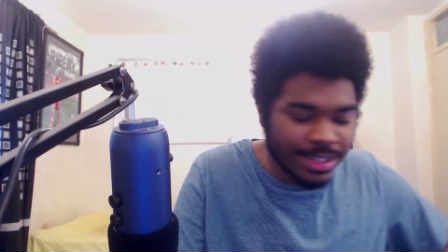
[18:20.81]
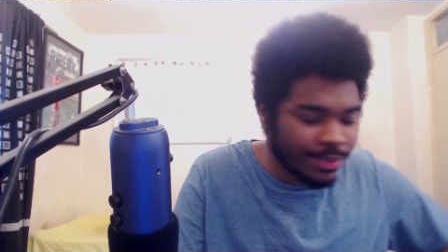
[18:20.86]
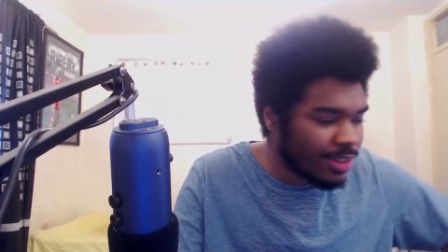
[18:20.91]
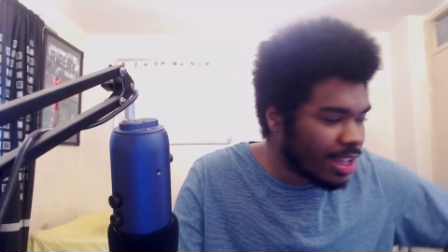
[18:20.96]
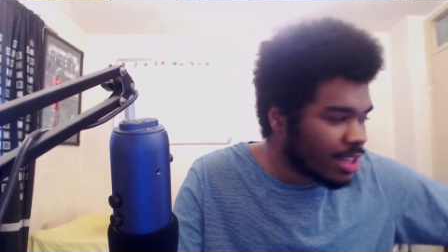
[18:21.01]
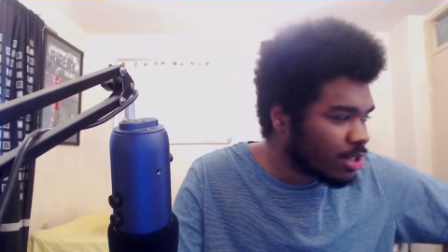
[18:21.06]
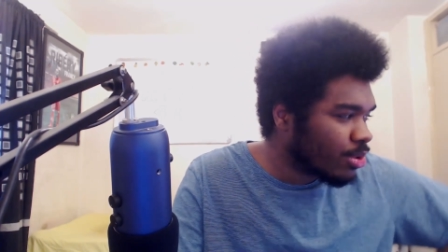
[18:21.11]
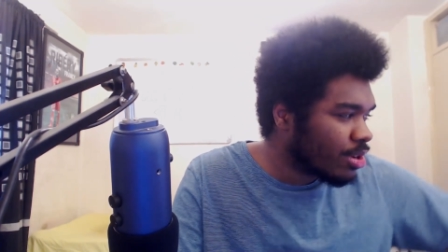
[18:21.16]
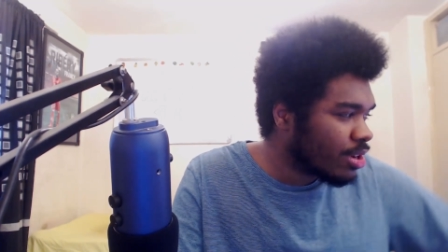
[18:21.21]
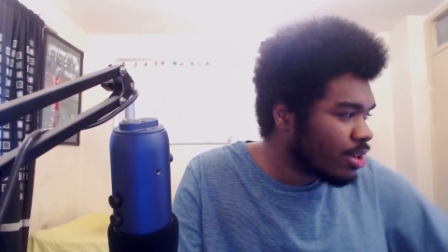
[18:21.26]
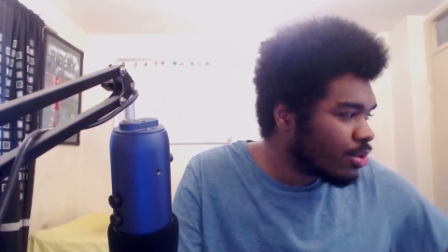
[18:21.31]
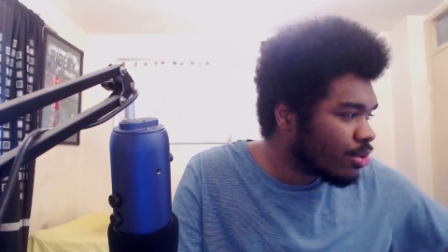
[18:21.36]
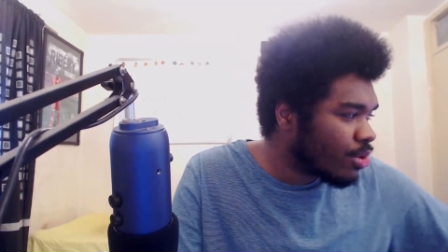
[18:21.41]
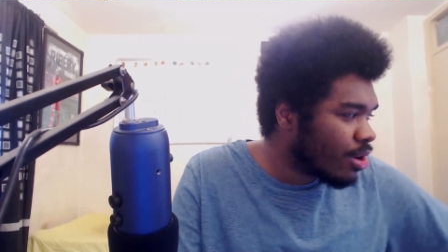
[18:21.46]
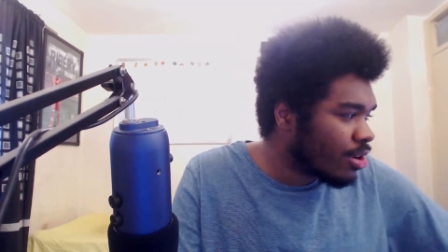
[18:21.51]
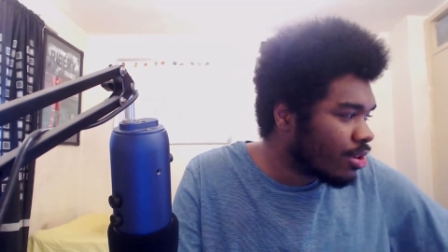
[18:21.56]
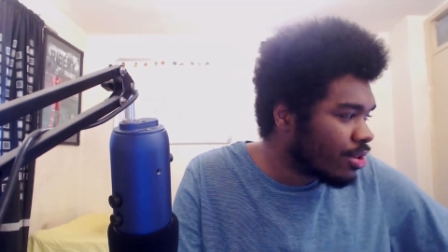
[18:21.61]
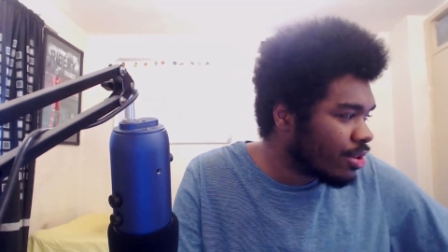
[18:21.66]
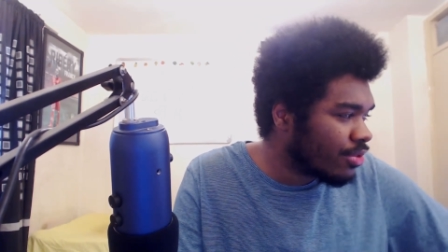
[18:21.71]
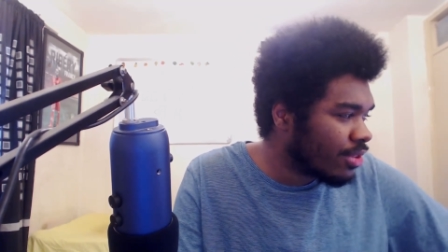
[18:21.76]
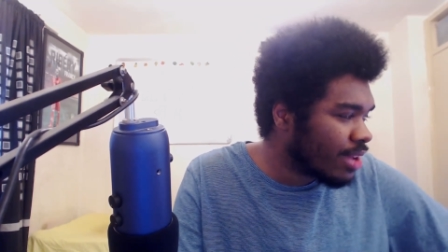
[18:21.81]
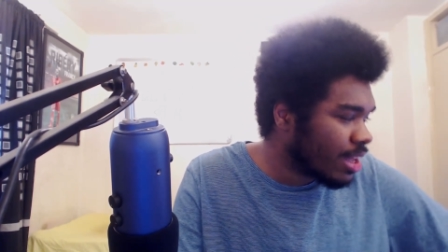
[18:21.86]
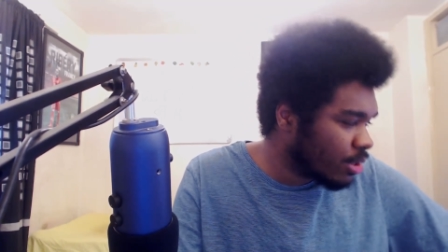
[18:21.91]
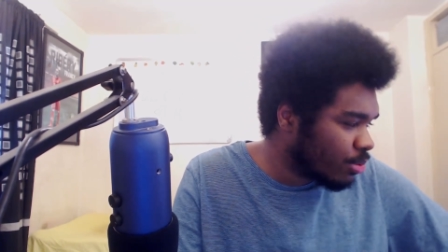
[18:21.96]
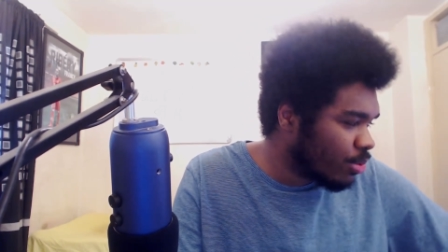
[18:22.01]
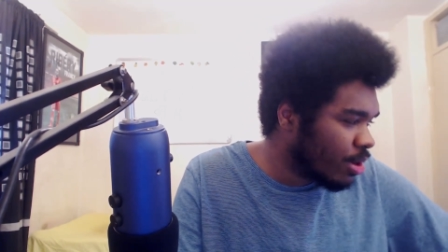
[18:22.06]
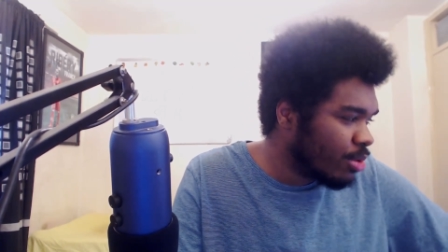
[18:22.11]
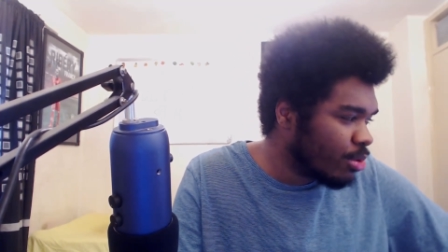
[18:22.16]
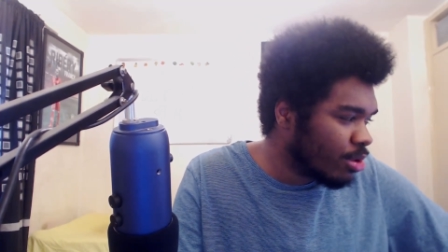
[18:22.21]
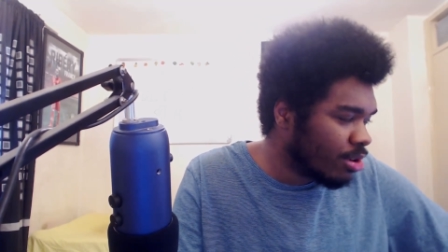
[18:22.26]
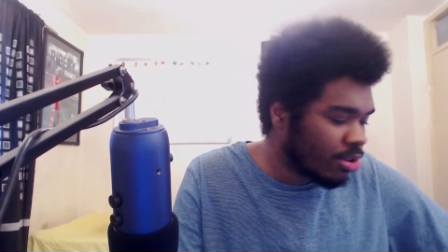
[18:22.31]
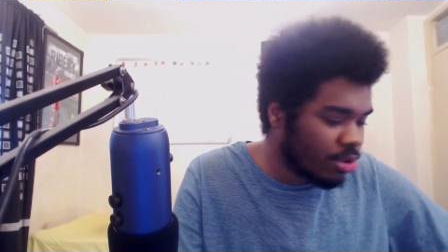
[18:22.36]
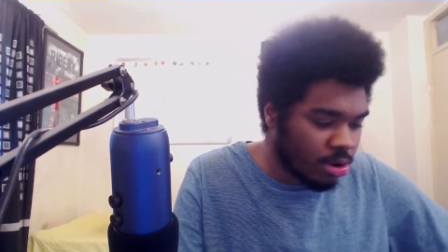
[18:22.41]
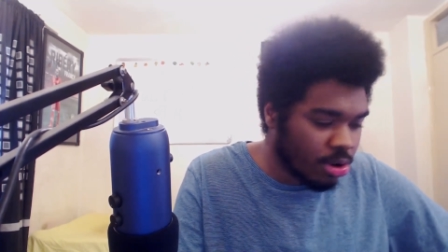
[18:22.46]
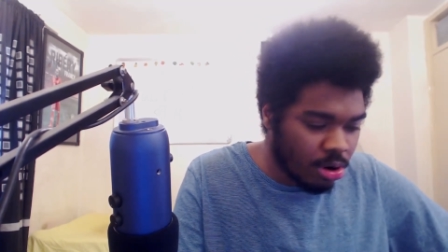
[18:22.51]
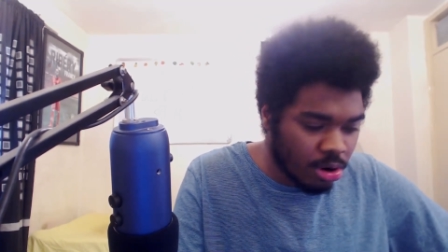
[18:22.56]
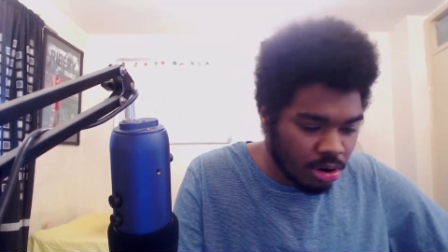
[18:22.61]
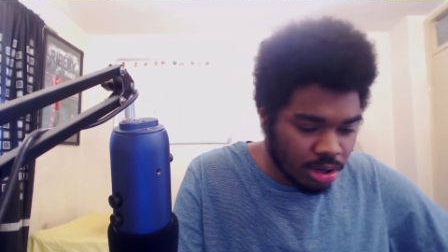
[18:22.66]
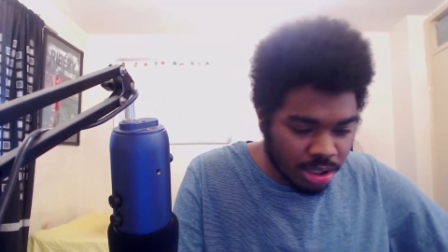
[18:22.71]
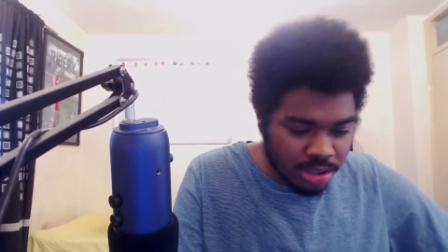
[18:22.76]
if that's what you if that's what you want to
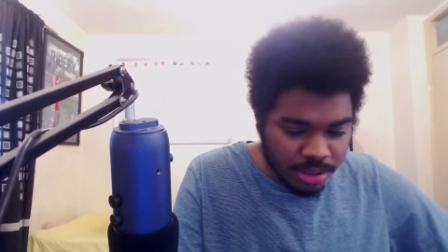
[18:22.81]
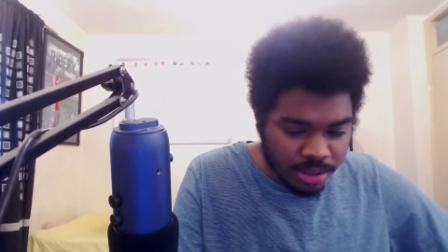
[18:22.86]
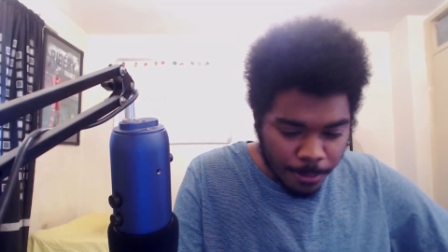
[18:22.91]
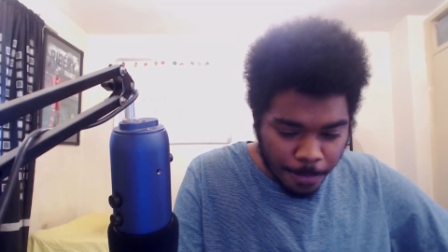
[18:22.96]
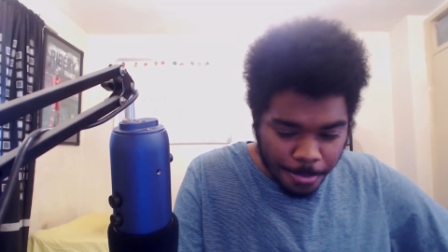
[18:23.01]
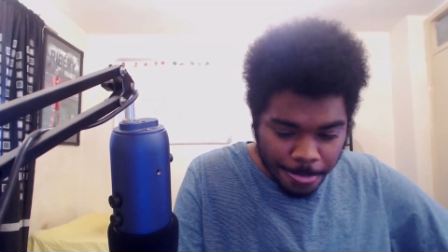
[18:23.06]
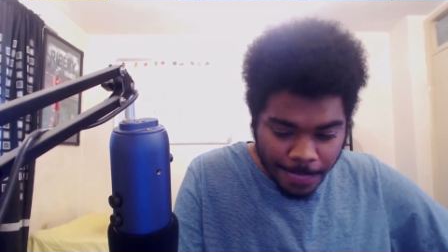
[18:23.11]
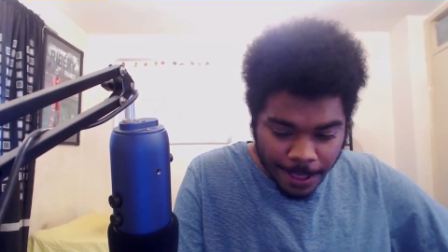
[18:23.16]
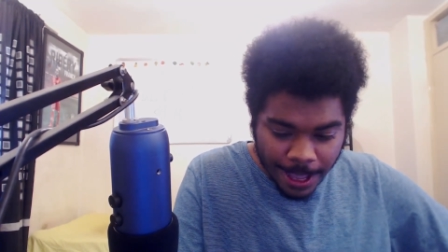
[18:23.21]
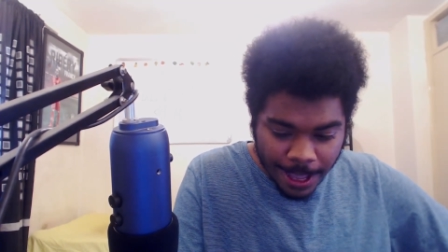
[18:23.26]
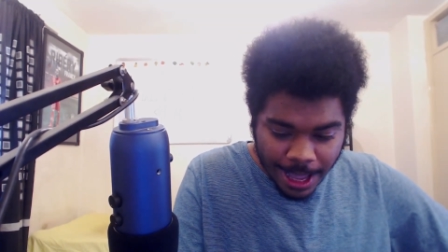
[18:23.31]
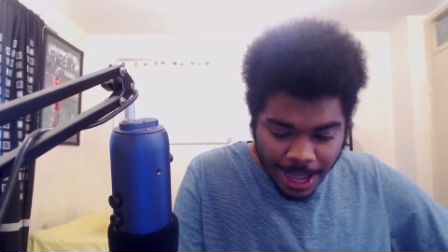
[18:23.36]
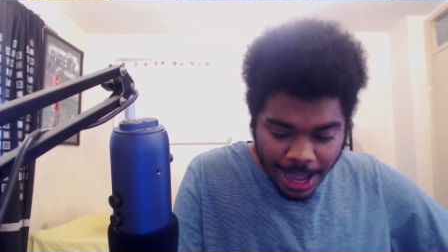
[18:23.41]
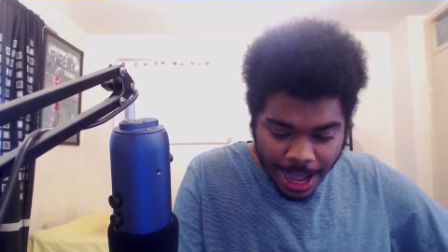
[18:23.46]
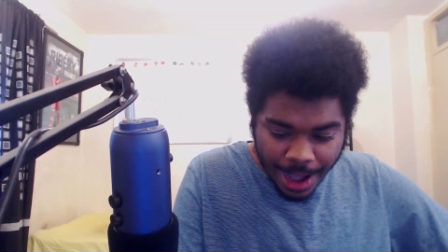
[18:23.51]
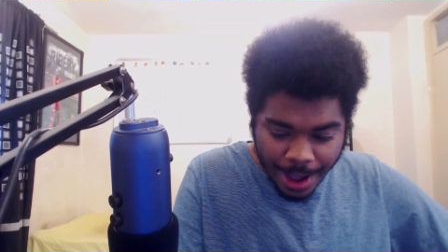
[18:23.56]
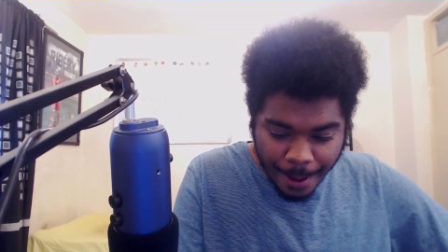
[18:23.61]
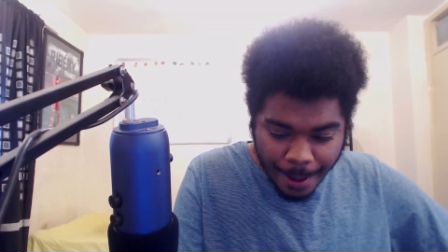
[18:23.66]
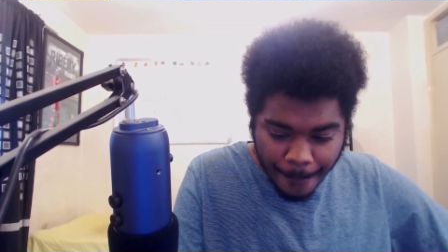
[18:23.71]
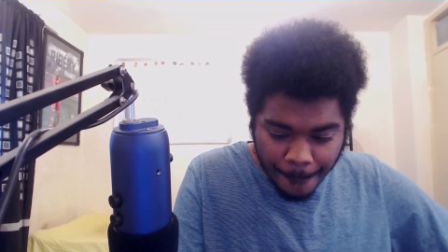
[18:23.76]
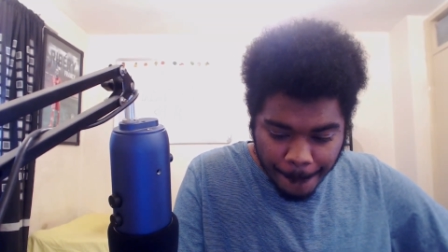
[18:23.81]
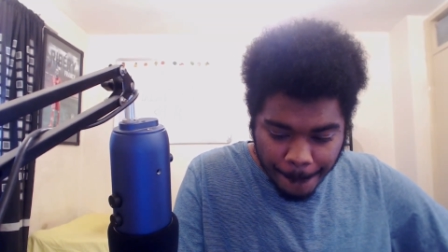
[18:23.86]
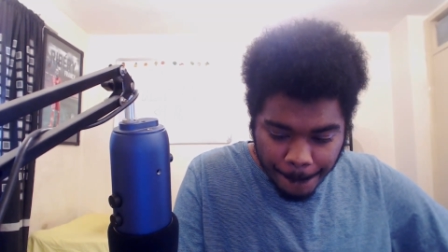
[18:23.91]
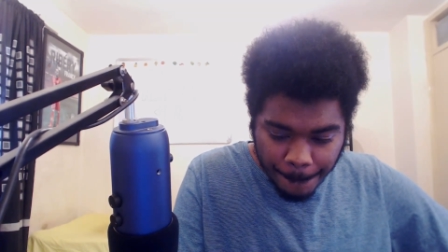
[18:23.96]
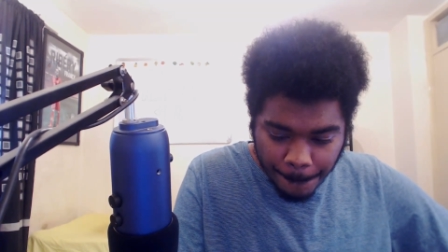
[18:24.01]
call it. Um,